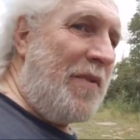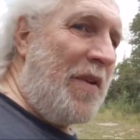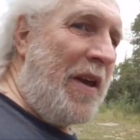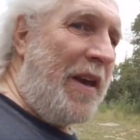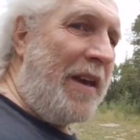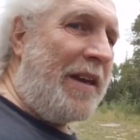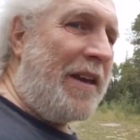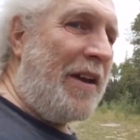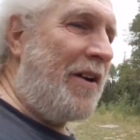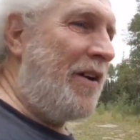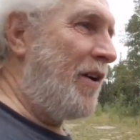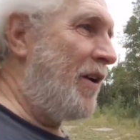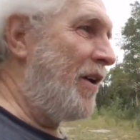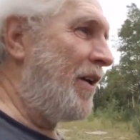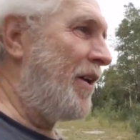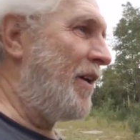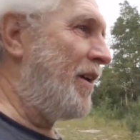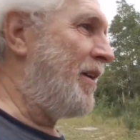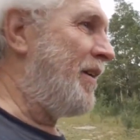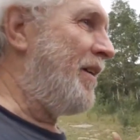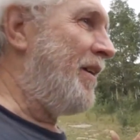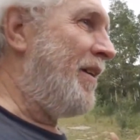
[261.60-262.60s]
he can
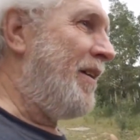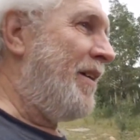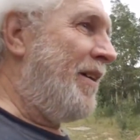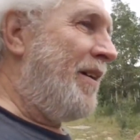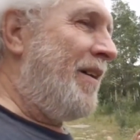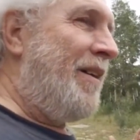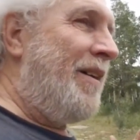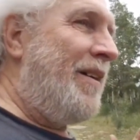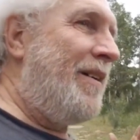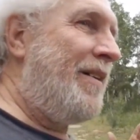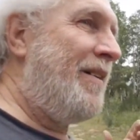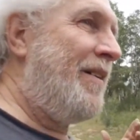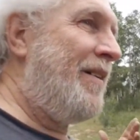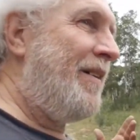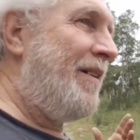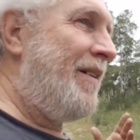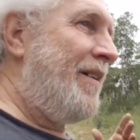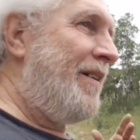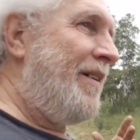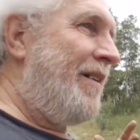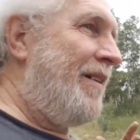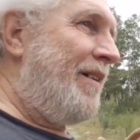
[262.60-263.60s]
only,
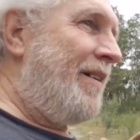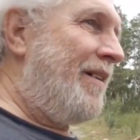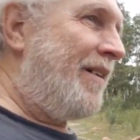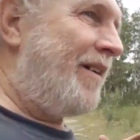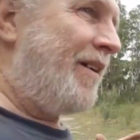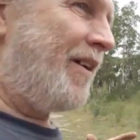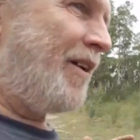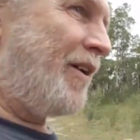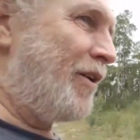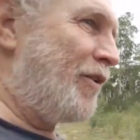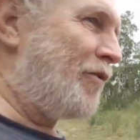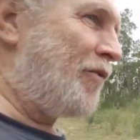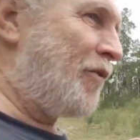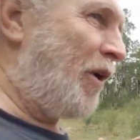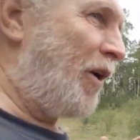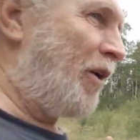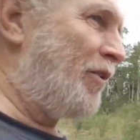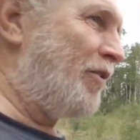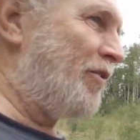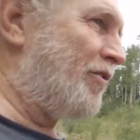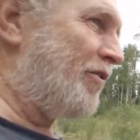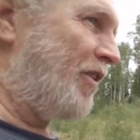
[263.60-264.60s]
as
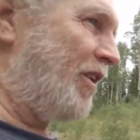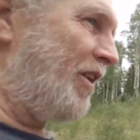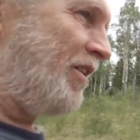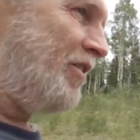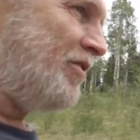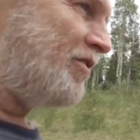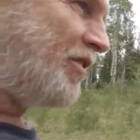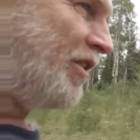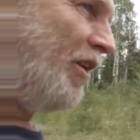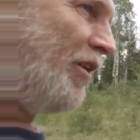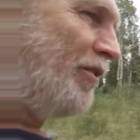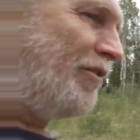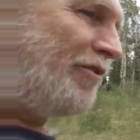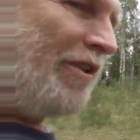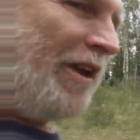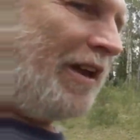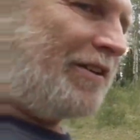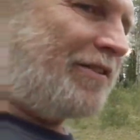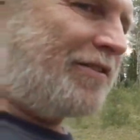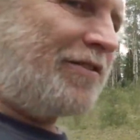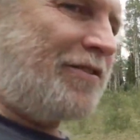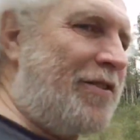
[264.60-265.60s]
far as his leash goes,
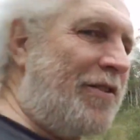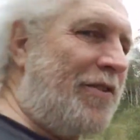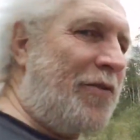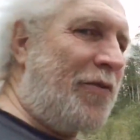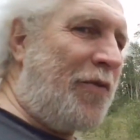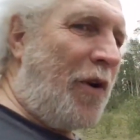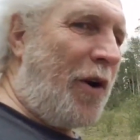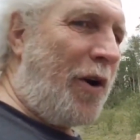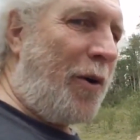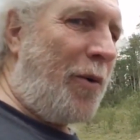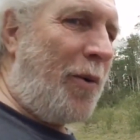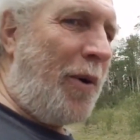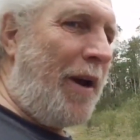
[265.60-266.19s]
that's as far